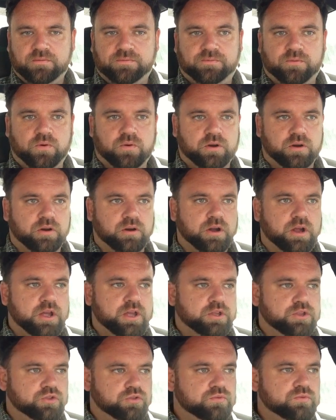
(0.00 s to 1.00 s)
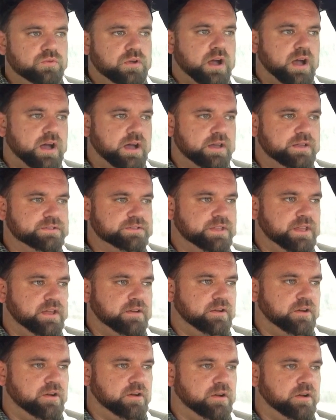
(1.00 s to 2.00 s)
for you guys
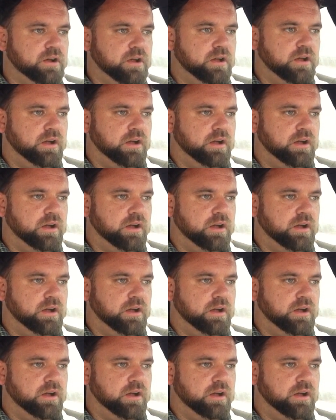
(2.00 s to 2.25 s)
that are